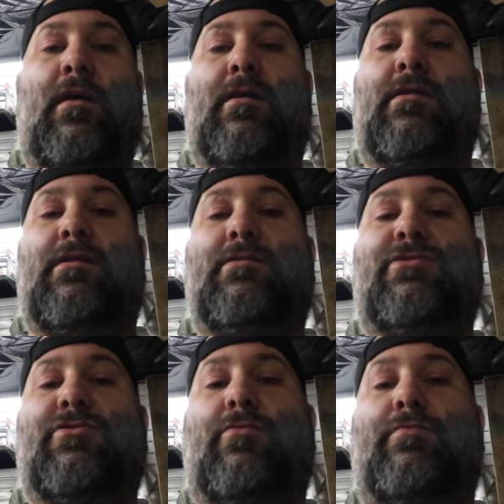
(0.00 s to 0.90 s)
He
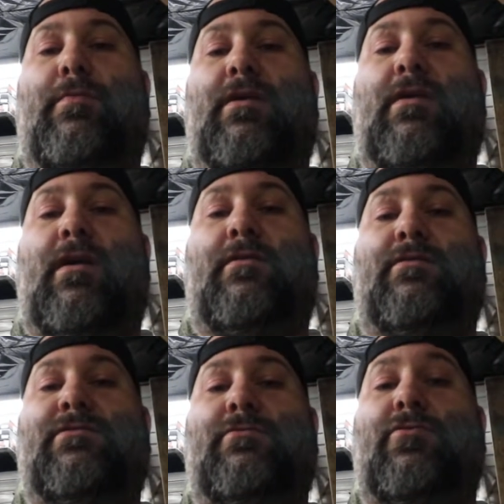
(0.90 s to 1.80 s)
showed me how to
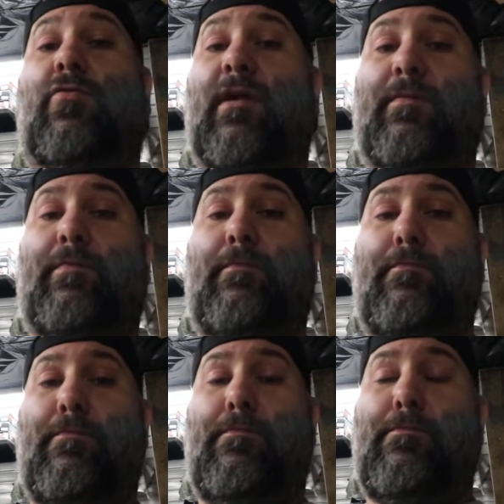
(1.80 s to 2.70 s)
do correct
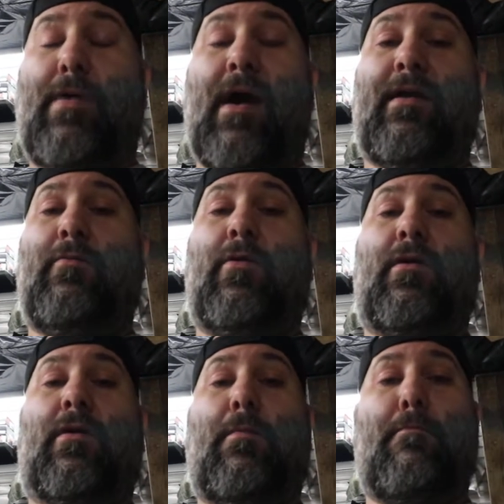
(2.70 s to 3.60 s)
body
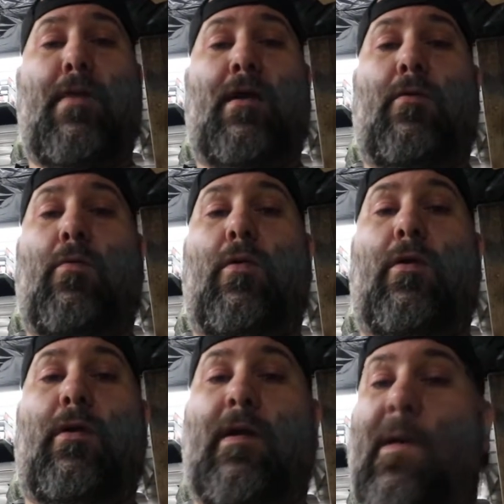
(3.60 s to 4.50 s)
work, metal
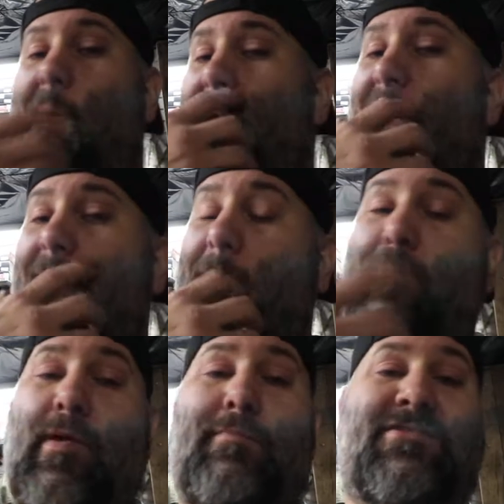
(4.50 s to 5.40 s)
work, how to
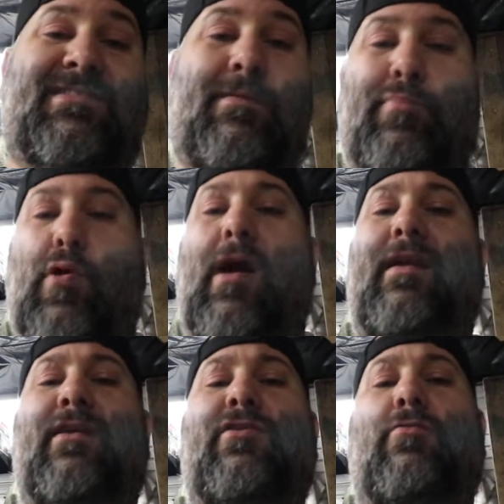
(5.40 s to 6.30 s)
pretty much take
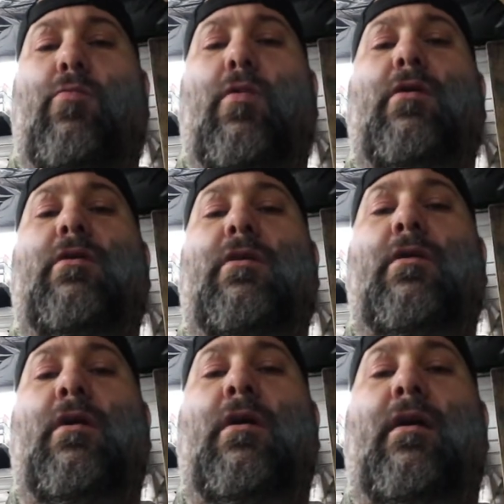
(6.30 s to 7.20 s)
pride in your work.
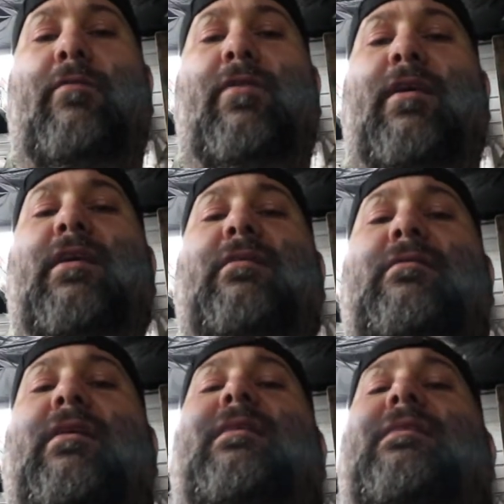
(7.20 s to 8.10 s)
Everything he
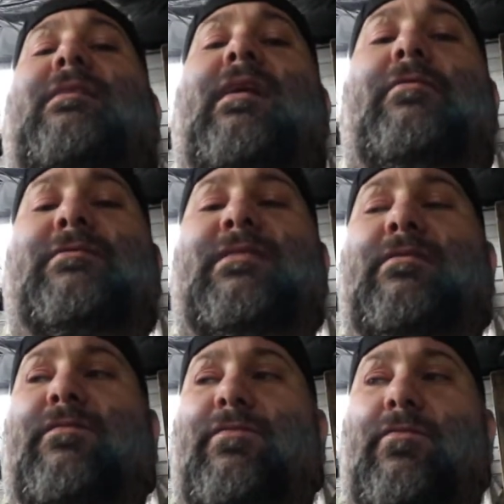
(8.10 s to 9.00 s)
did, he
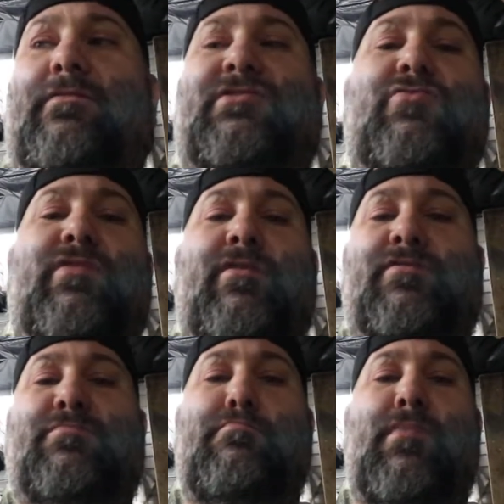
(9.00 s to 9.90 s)
guaranteed for 2
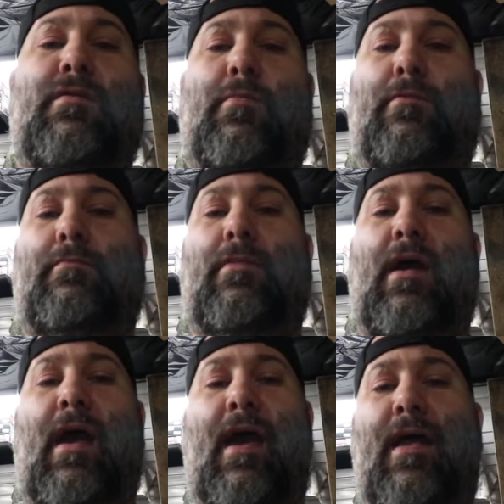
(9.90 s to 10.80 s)
years minimum.
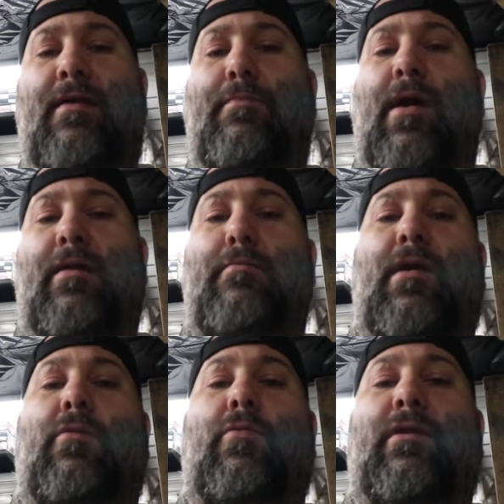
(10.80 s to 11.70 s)
Any body
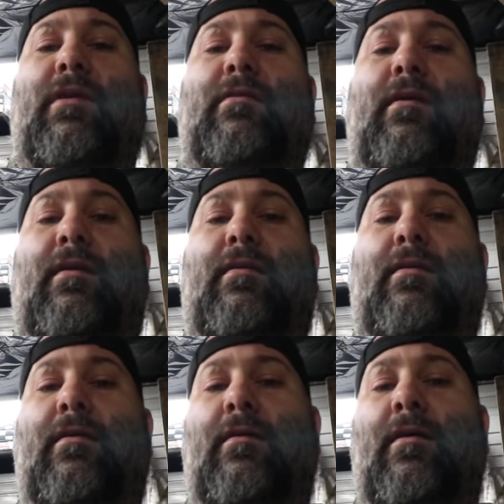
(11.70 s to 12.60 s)
metal work he did.
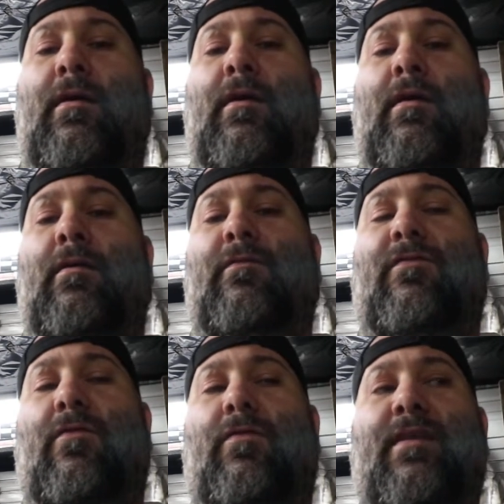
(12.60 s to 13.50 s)

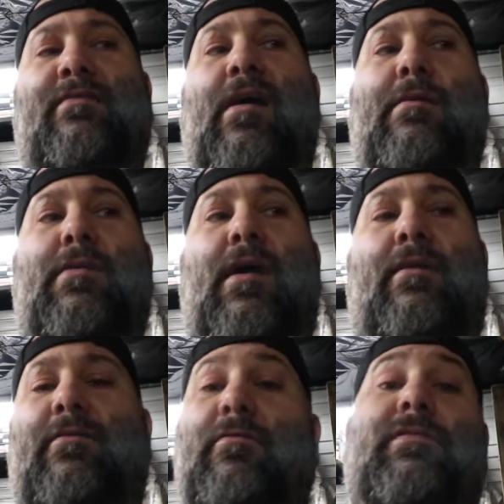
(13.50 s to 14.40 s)
So he taught me how
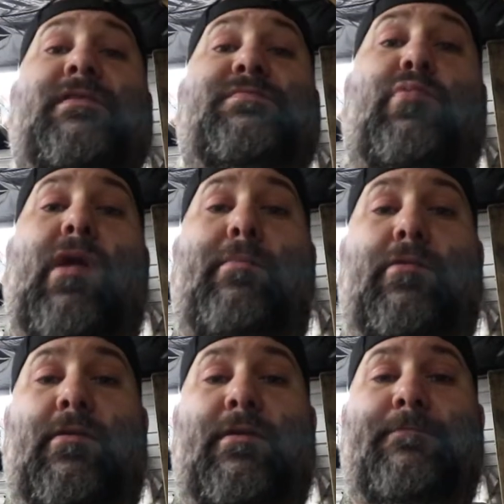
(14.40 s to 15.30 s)
to do things
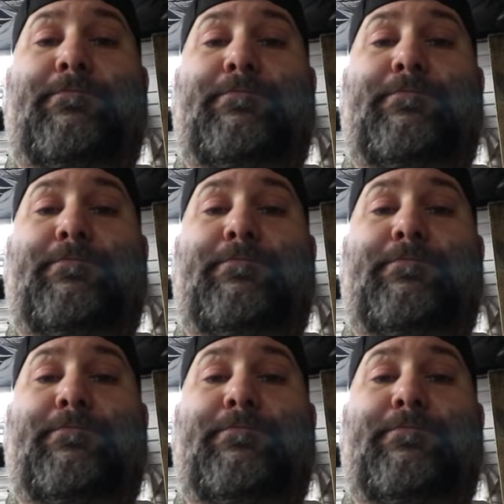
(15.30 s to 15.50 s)
properly.